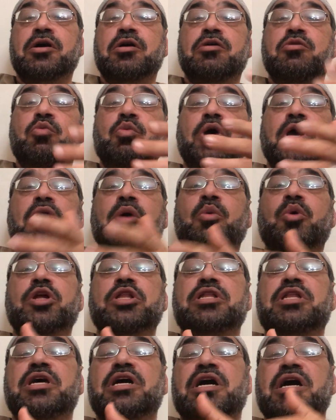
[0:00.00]
we
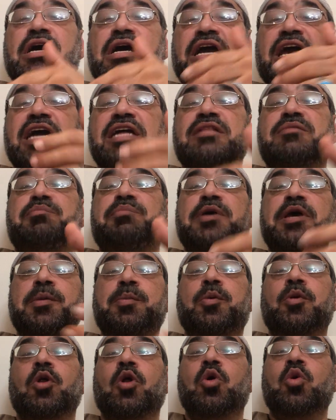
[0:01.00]
would get
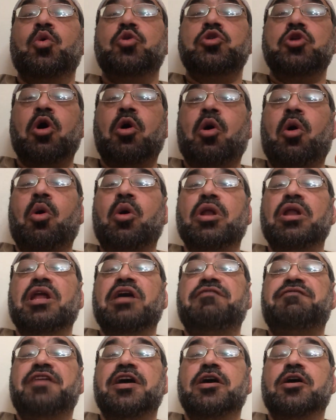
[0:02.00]
people who know only
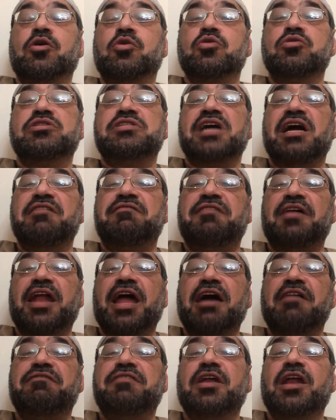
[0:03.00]
Fairuz and
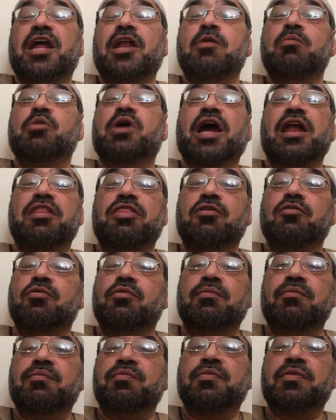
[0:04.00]
Falafel and Kulthum.